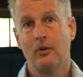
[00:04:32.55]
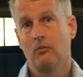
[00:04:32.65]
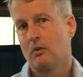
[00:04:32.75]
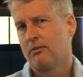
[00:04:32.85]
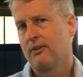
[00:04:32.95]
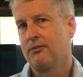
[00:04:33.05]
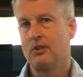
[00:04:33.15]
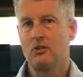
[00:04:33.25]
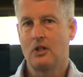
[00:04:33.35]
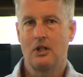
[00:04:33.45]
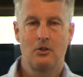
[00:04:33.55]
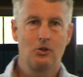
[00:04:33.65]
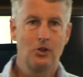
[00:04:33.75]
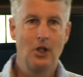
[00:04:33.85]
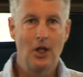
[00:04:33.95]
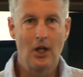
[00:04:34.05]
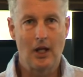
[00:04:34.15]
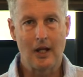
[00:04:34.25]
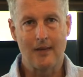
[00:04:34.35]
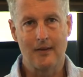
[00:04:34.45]
about 50 to 100,
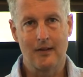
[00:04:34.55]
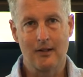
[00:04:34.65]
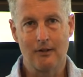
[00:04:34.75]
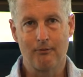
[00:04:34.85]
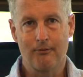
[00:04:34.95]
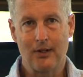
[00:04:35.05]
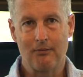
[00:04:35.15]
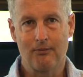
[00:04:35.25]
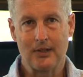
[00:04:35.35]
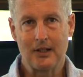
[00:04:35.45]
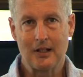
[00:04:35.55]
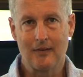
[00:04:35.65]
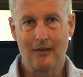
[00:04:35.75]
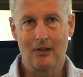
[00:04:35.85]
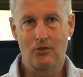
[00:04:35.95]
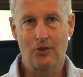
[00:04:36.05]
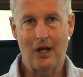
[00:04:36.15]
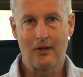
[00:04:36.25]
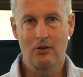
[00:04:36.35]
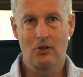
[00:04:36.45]
and then if they fit in these
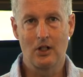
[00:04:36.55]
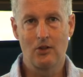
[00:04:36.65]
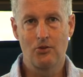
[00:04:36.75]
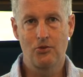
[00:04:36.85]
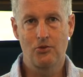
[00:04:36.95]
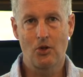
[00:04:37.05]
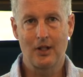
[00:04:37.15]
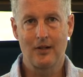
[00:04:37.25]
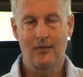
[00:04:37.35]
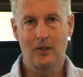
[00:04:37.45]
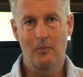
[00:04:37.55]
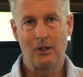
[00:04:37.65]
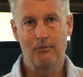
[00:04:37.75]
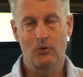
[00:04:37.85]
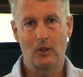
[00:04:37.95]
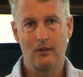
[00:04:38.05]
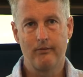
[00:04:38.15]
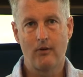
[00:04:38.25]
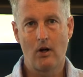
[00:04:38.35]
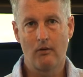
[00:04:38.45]
categories, so anything above
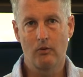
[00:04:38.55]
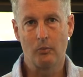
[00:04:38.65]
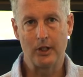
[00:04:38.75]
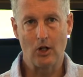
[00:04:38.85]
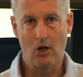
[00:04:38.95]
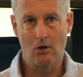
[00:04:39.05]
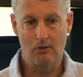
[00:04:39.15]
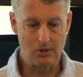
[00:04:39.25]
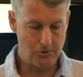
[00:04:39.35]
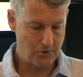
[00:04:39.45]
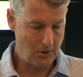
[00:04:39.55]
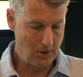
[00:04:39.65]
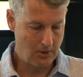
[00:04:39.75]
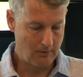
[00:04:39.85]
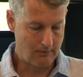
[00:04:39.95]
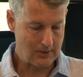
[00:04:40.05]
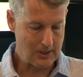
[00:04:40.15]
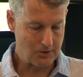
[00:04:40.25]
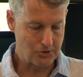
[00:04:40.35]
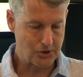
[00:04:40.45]
25 will be high risk for
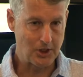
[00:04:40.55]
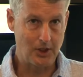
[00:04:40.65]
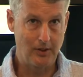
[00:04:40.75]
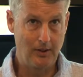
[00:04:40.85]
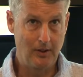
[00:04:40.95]
next year.